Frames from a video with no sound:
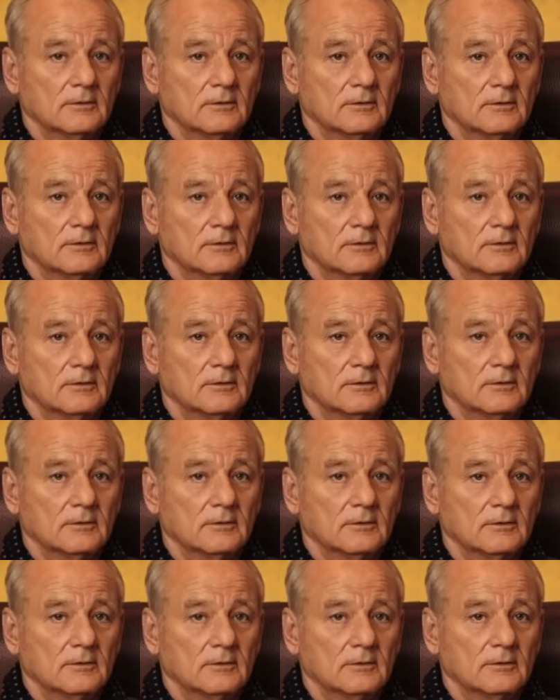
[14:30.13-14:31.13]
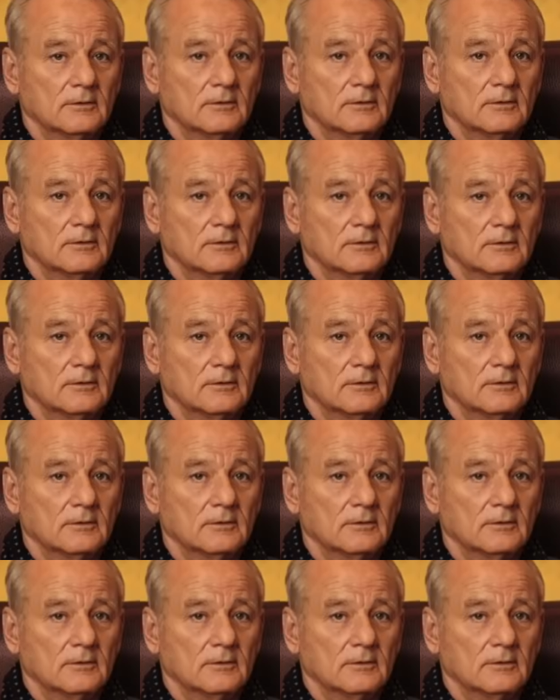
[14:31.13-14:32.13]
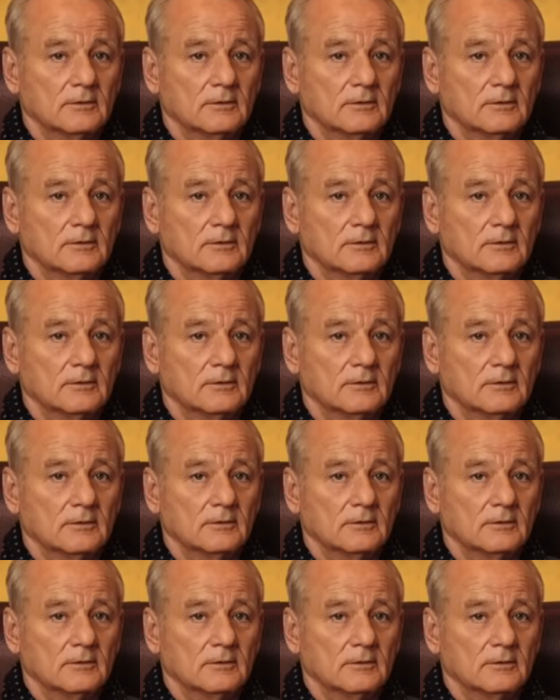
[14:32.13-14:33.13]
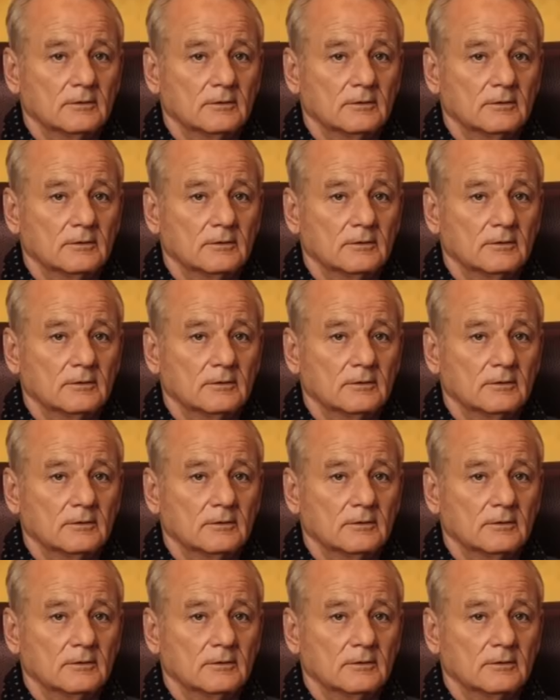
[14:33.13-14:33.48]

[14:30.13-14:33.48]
(not speaking)